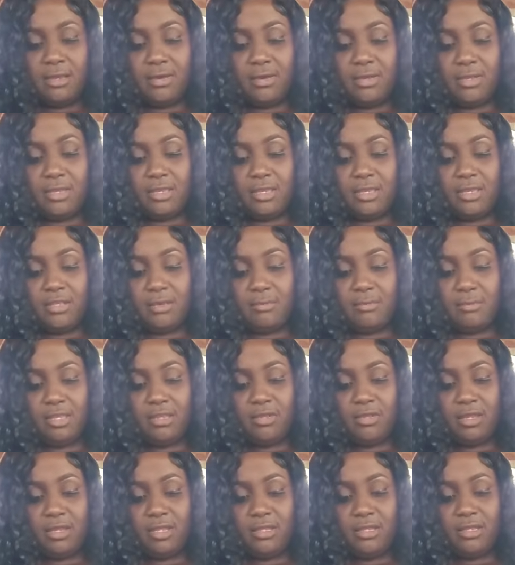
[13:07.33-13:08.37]
Oh yeah, I
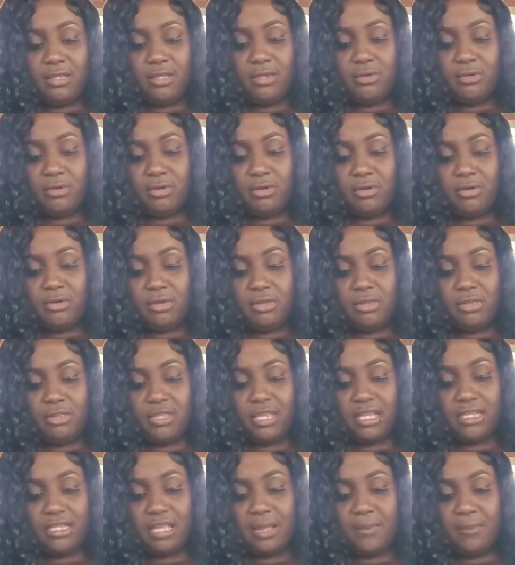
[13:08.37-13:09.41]
mean, I'm dead or Christ,
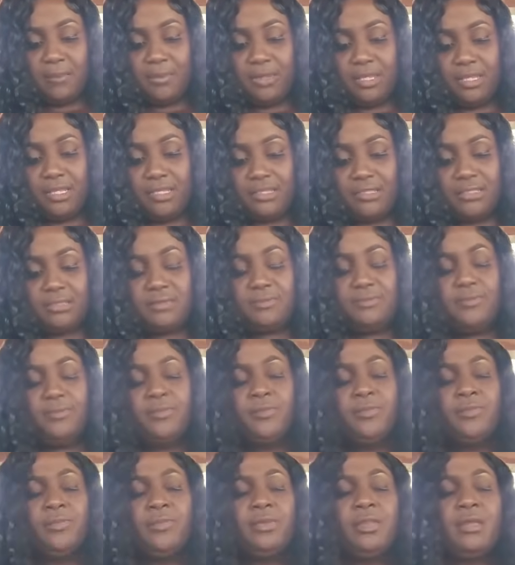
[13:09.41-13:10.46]
not a peace.
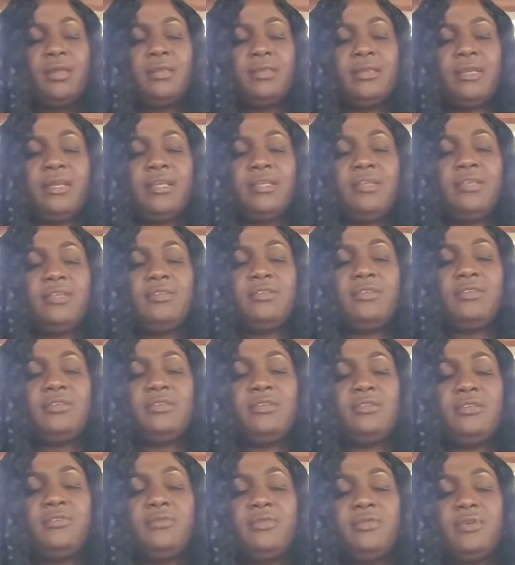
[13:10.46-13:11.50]
Thank you,
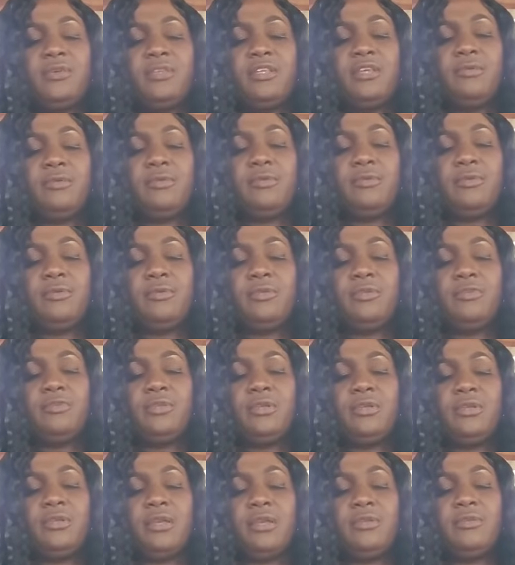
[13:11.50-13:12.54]
Jesus, for the Father, to
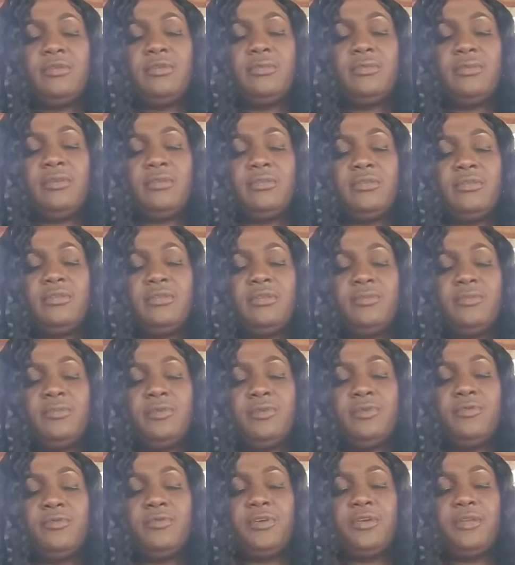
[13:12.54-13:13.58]
drink that to you, thank
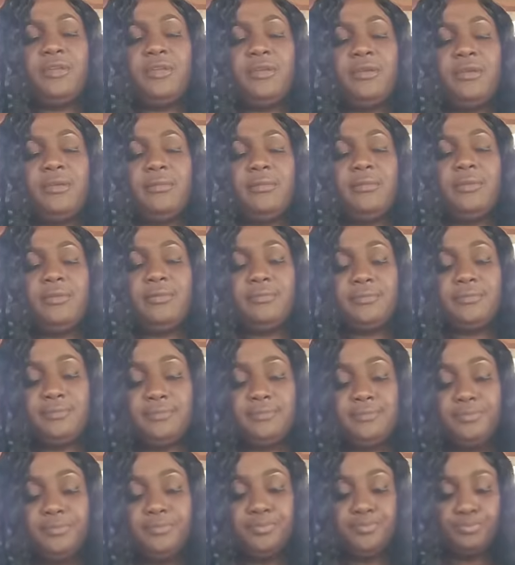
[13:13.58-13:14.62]
you for the
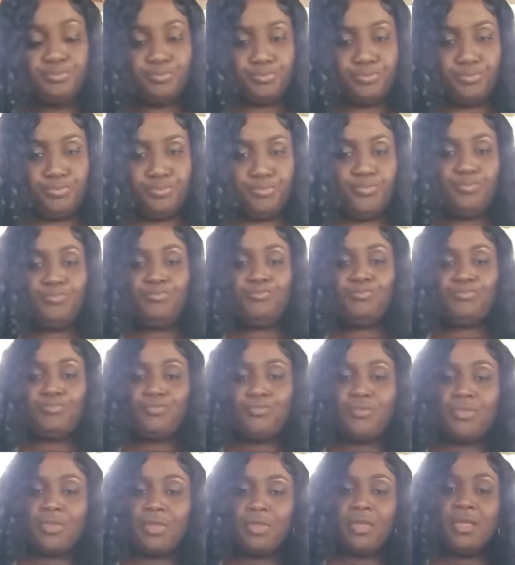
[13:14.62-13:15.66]

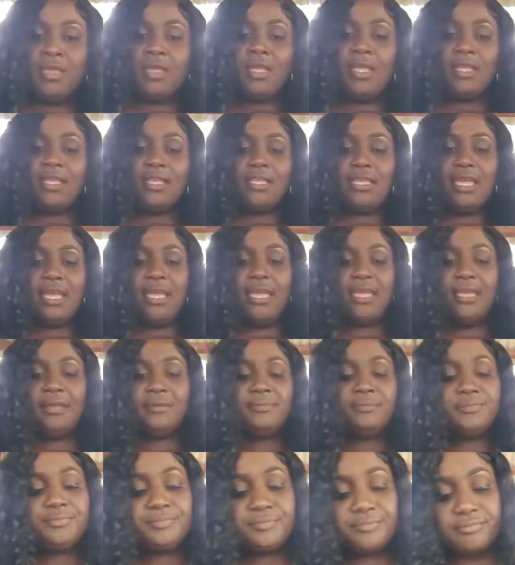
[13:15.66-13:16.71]
Father.
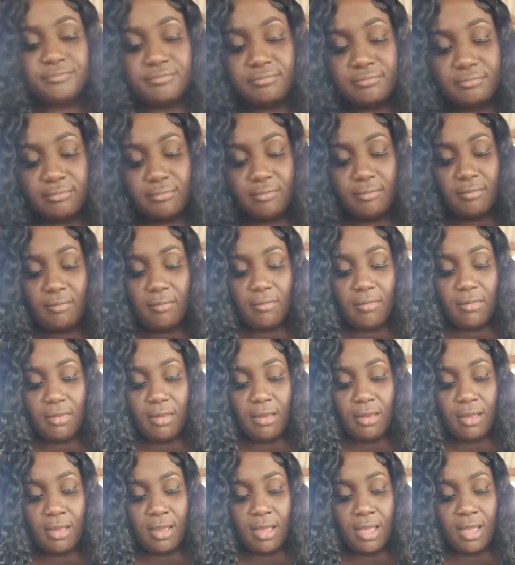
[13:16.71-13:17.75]

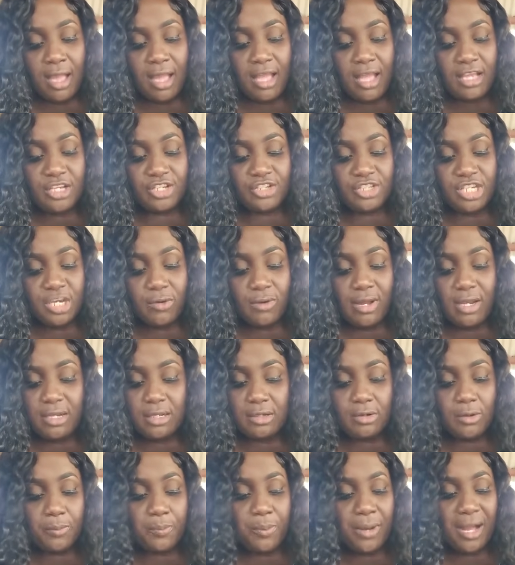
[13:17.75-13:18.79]
Yeah. And she want
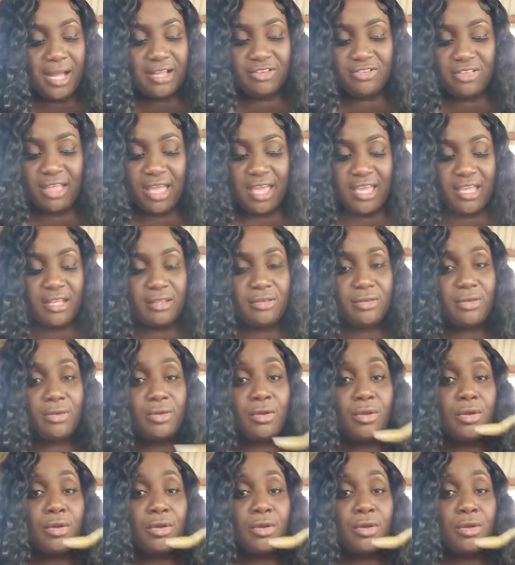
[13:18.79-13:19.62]
to part of it.